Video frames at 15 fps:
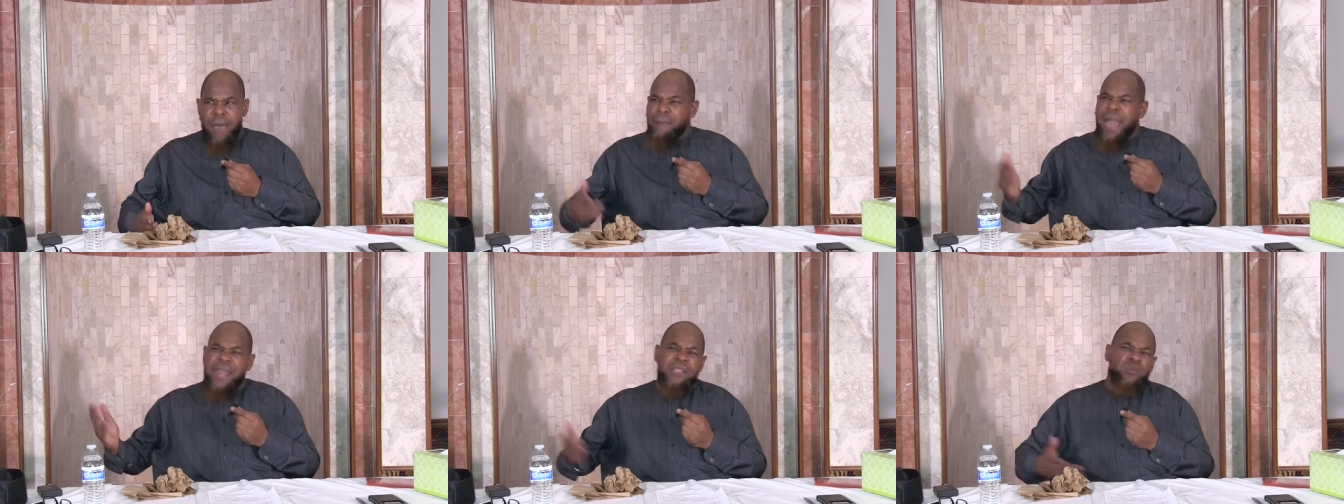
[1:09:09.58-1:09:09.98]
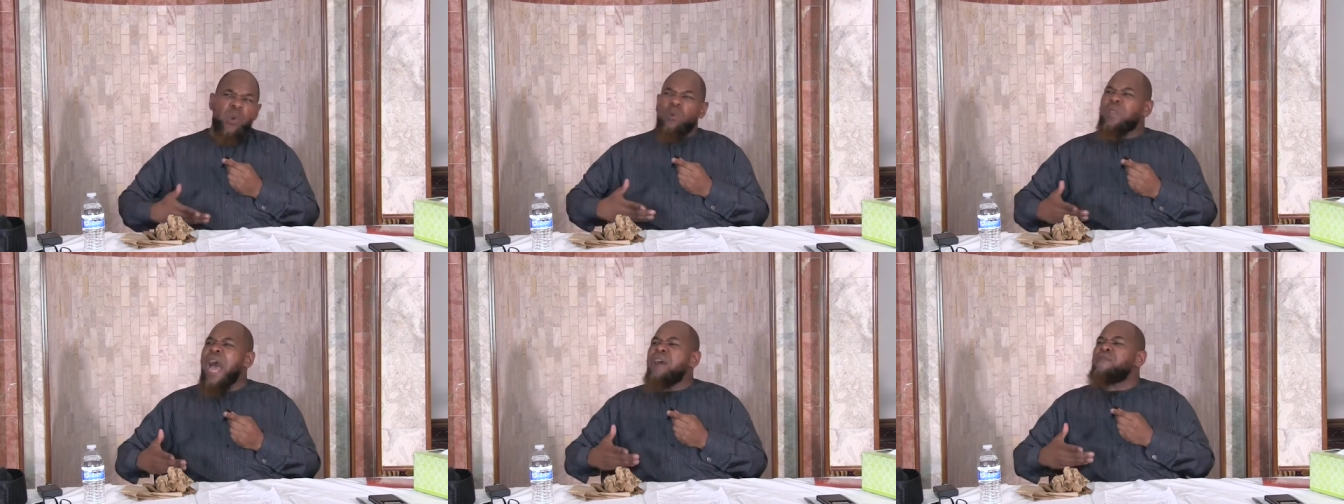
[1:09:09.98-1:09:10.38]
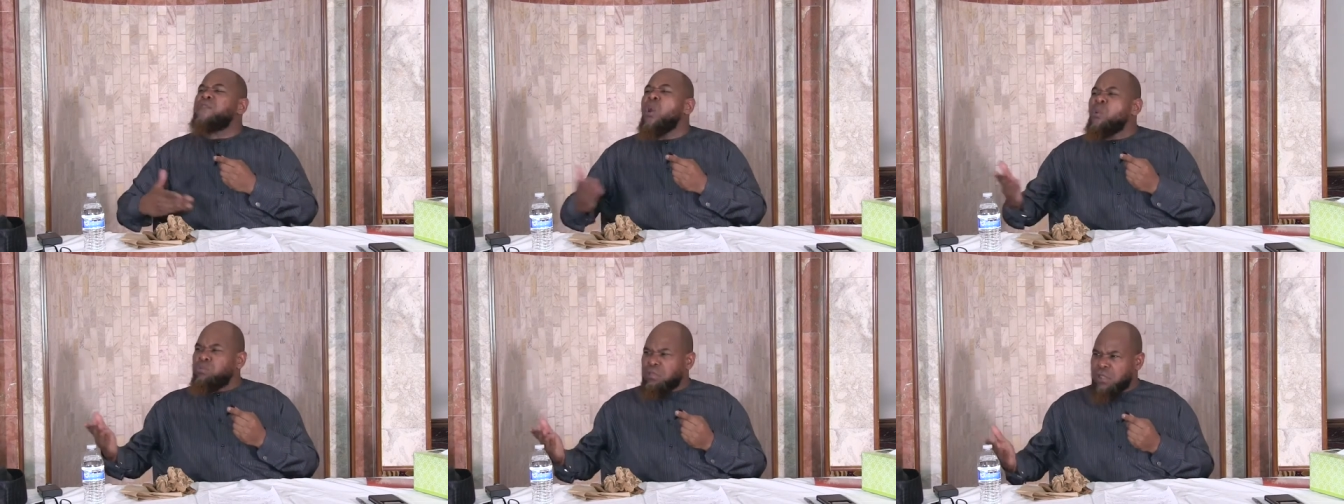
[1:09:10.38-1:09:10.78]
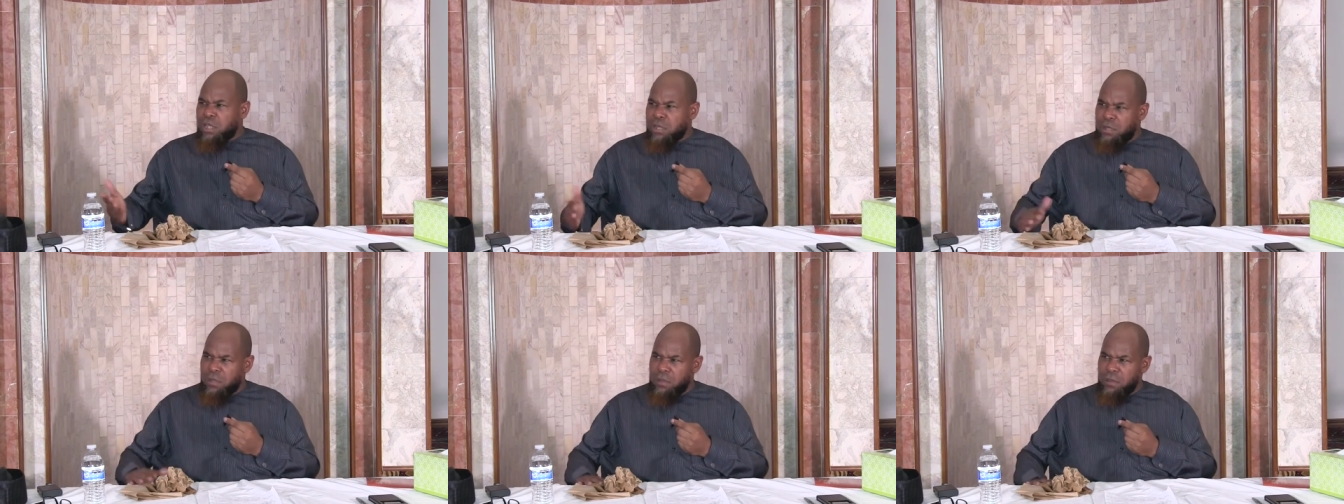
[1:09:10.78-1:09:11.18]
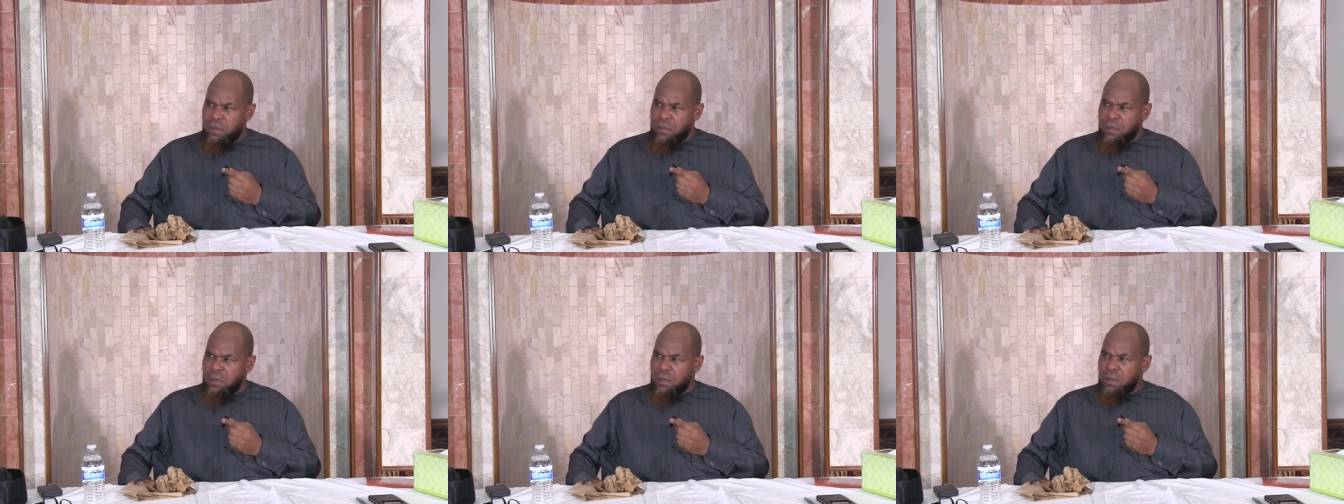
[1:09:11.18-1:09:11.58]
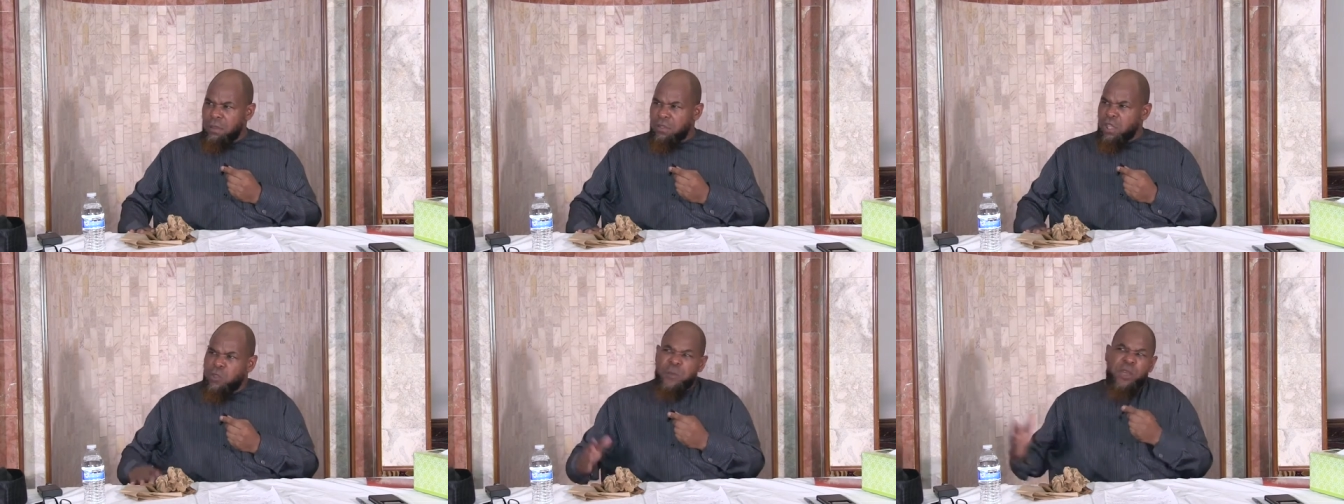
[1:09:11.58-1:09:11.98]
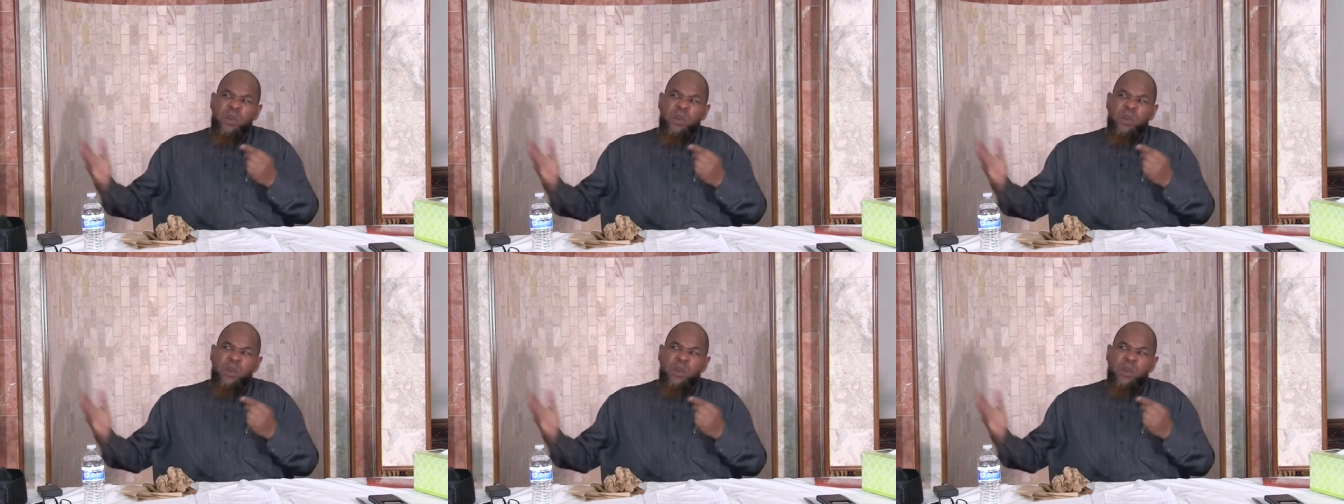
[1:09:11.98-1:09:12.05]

I might as well not vote. Just